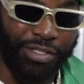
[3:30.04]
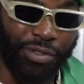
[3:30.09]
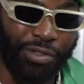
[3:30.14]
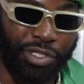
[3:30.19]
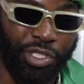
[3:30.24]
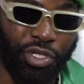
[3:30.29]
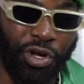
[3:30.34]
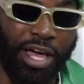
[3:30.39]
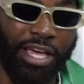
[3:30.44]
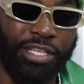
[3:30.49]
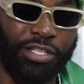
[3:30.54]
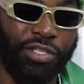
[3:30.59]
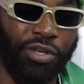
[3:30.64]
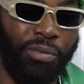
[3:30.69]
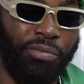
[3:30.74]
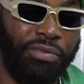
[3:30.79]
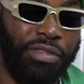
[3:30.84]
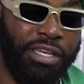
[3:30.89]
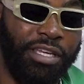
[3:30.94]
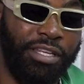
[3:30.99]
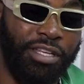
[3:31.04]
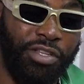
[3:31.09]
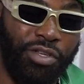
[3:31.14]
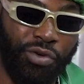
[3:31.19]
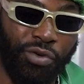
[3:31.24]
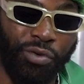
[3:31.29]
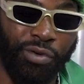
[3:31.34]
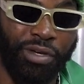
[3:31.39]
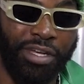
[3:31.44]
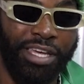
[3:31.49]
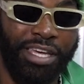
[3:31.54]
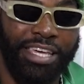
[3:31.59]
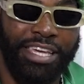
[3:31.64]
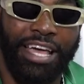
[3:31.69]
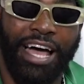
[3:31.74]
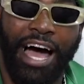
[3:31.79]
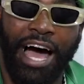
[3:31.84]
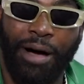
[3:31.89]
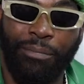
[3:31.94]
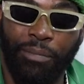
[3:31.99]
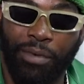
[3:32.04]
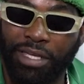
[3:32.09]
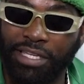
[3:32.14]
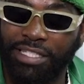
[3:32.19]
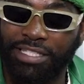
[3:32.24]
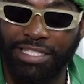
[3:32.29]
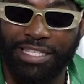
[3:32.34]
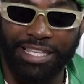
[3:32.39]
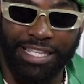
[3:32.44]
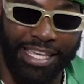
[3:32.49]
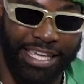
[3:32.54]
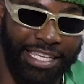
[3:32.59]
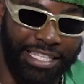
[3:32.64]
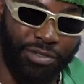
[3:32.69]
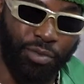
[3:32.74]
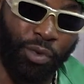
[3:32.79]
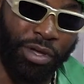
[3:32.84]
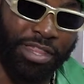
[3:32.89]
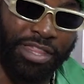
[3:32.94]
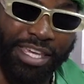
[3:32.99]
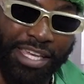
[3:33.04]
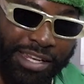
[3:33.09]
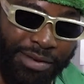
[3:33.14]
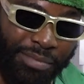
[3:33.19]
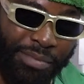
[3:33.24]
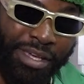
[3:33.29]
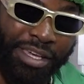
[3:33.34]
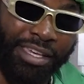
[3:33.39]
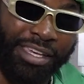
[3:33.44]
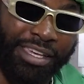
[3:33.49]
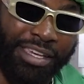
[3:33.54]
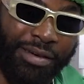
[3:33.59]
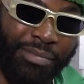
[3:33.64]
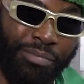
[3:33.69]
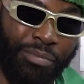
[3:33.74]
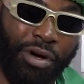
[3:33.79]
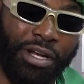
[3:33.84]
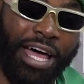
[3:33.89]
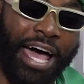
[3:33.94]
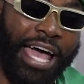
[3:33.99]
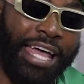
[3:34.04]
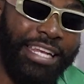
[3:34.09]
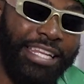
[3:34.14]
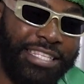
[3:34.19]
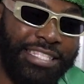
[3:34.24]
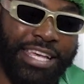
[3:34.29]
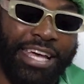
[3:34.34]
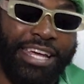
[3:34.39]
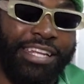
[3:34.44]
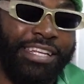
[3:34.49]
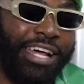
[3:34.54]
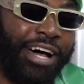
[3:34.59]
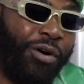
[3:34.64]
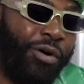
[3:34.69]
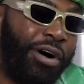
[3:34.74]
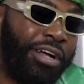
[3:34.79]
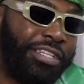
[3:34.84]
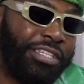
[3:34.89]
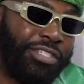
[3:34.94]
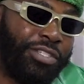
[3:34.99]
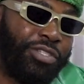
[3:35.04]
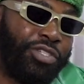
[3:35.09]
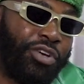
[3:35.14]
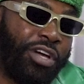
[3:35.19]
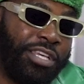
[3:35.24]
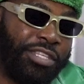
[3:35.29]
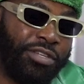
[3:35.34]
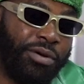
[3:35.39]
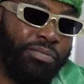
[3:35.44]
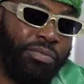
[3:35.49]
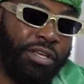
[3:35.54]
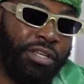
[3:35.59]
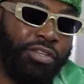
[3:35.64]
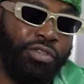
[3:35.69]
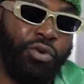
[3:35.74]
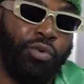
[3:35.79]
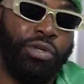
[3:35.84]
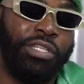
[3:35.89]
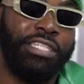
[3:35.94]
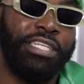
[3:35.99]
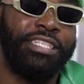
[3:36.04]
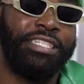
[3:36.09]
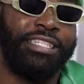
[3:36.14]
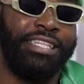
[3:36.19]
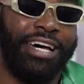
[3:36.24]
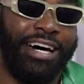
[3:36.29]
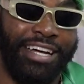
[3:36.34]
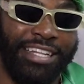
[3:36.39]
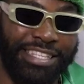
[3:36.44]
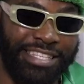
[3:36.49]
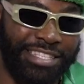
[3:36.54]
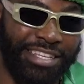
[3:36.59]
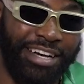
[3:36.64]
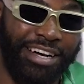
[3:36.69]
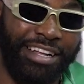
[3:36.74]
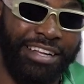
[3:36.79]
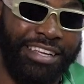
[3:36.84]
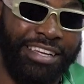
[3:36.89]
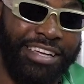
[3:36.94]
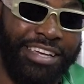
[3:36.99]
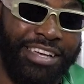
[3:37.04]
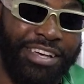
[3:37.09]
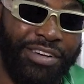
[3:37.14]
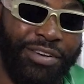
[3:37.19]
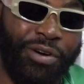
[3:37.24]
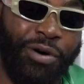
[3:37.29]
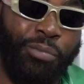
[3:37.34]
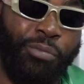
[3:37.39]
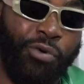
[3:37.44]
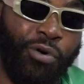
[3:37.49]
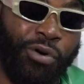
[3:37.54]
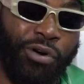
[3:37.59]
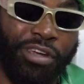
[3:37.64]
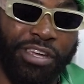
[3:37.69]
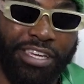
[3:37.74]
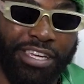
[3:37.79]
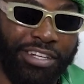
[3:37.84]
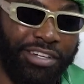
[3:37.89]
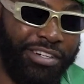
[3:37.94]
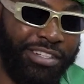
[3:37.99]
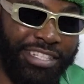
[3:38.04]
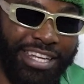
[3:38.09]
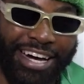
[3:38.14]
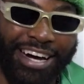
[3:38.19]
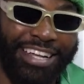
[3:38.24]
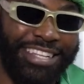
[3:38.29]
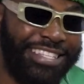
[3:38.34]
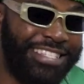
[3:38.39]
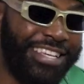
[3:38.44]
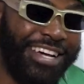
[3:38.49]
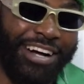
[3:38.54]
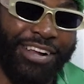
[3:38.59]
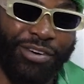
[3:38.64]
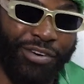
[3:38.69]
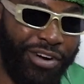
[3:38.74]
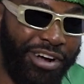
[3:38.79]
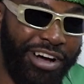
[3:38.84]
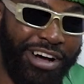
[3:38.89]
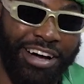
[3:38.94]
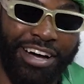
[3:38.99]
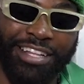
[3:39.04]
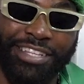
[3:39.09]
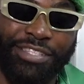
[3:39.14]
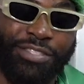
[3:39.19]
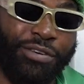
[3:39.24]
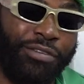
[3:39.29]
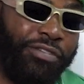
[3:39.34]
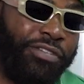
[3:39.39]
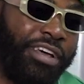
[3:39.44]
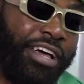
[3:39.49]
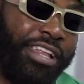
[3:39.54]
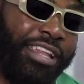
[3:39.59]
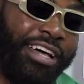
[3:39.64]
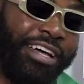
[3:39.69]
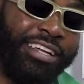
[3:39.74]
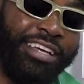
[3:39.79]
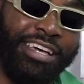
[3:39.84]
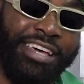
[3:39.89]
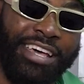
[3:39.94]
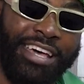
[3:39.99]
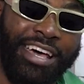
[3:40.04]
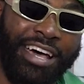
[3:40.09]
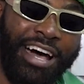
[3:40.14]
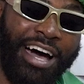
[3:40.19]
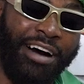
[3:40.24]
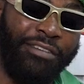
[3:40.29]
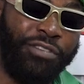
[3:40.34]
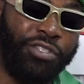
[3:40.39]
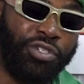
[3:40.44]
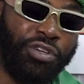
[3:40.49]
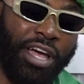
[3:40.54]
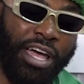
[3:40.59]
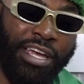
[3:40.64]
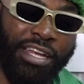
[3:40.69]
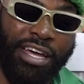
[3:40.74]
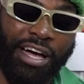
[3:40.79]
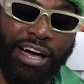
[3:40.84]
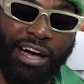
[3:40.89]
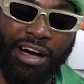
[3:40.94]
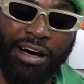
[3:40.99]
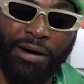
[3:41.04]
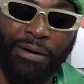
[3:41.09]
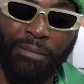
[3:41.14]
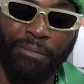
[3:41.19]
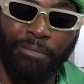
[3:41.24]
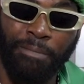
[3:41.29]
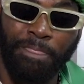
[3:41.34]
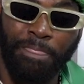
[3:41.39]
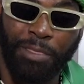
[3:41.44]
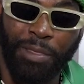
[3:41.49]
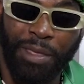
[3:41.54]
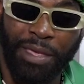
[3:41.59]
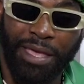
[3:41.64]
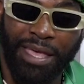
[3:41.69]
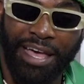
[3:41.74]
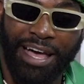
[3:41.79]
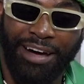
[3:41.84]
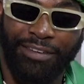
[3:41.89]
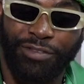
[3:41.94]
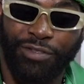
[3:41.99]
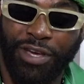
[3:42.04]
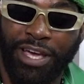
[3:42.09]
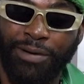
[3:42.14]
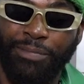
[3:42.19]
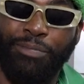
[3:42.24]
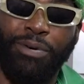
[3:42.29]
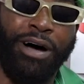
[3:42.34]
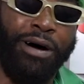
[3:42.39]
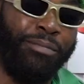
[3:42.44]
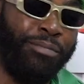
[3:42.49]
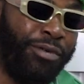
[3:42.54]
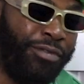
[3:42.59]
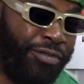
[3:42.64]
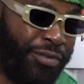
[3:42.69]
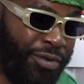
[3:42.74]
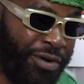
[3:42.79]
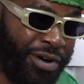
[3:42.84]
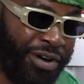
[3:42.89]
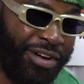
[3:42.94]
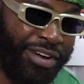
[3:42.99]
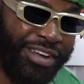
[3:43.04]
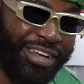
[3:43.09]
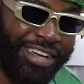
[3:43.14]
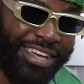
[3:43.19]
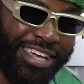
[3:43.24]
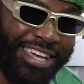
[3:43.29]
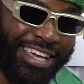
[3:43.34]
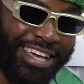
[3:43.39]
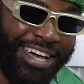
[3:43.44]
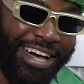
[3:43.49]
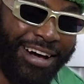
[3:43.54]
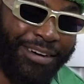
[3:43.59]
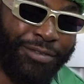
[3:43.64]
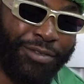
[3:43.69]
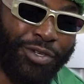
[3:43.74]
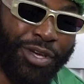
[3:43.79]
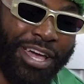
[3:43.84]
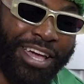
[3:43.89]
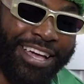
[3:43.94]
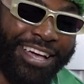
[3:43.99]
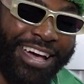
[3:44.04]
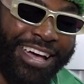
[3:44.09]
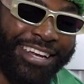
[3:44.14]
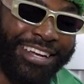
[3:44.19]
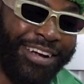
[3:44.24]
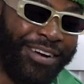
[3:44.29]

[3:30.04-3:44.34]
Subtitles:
to try something new. It's within me, but I decided I wanted to try something new, which is dancehall. Go more, dancehall, raw and stuff like that. I've tried pop before, I've tried kind